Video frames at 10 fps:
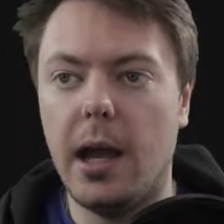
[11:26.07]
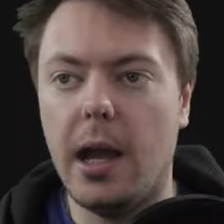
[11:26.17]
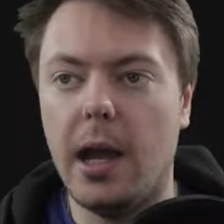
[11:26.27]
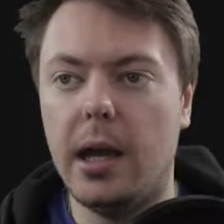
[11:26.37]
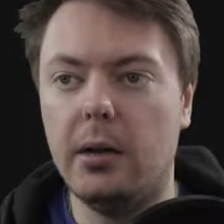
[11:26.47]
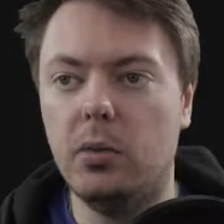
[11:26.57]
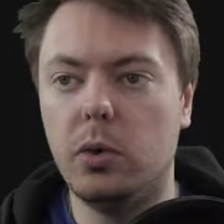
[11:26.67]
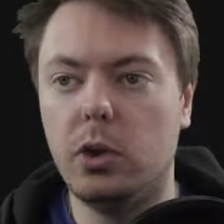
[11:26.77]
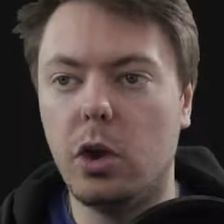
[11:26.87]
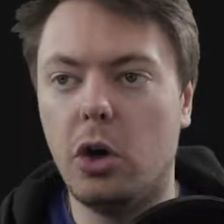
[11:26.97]
and
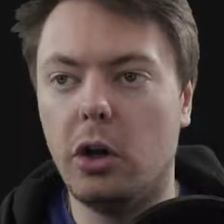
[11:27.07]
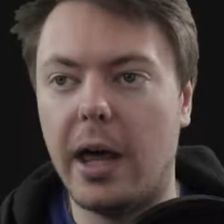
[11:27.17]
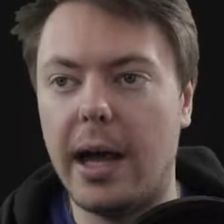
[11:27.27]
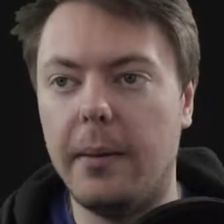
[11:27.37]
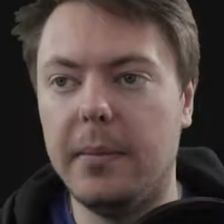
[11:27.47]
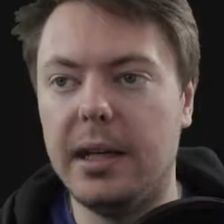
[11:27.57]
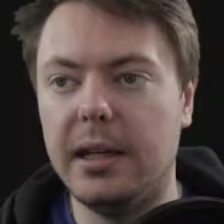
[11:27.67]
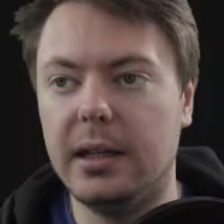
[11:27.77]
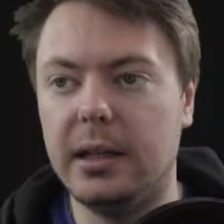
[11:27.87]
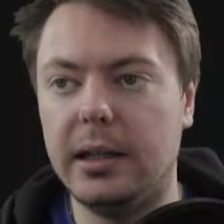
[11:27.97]
we'll call that
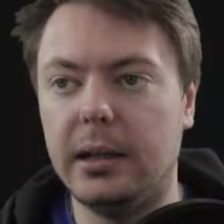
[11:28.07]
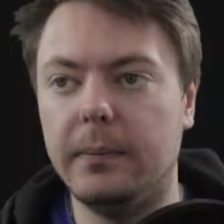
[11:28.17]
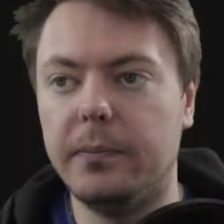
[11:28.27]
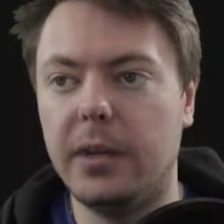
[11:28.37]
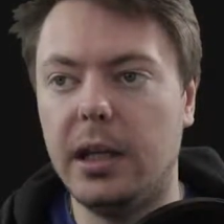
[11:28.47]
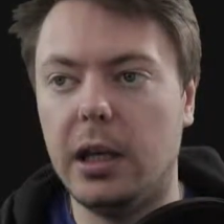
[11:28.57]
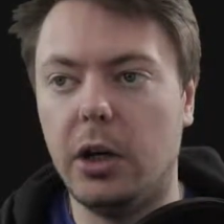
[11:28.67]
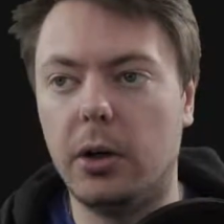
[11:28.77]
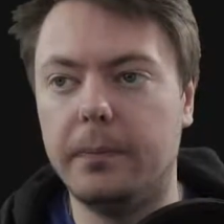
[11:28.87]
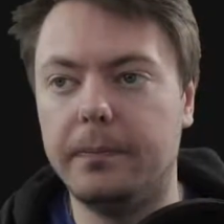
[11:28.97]
immediately here.